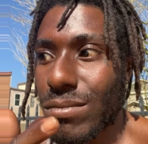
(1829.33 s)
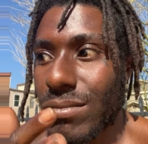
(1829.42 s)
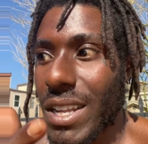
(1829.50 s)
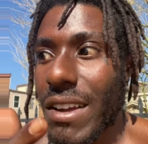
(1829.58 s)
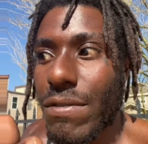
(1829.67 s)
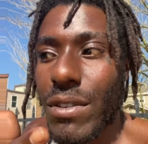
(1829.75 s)

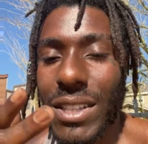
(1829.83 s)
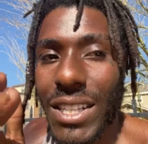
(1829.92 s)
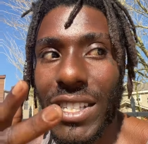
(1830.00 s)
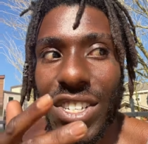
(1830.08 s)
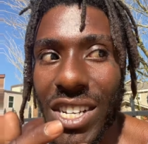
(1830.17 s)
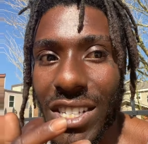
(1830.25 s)
different
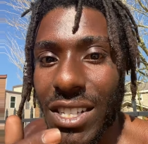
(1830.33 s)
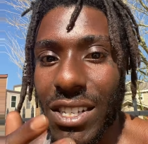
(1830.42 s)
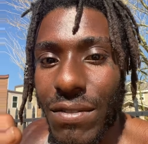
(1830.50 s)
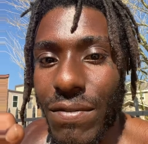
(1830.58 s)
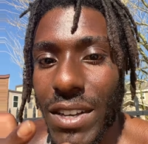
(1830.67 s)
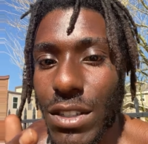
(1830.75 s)
than just this
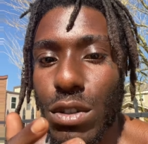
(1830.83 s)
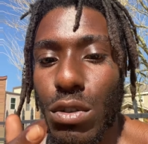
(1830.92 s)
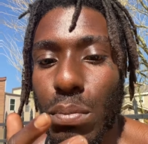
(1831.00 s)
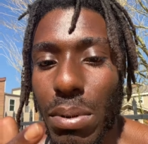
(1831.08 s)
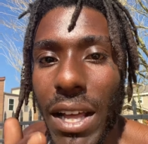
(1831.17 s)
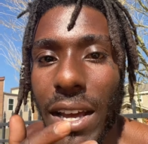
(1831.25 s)
physical
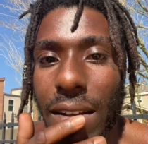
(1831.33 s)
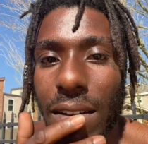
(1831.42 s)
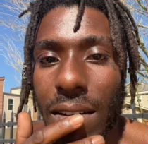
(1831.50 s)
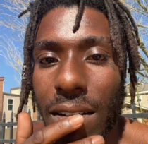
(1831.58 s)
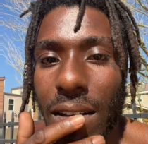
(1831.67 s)
plane.